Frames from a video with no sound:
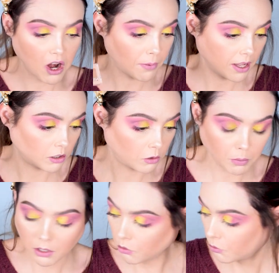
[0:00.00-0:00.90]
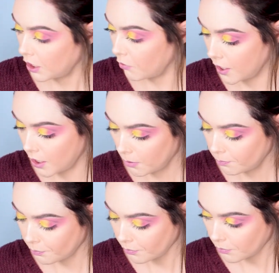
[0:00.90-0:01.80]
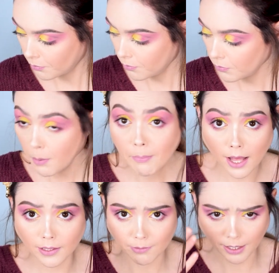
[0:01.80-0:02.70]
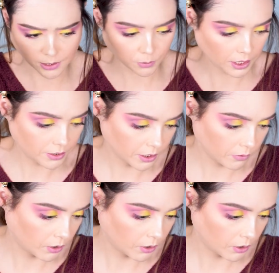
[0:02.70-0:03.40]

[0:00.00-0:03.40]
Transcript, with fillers: not a bad little bundle thing right there palette, that's the word I was looking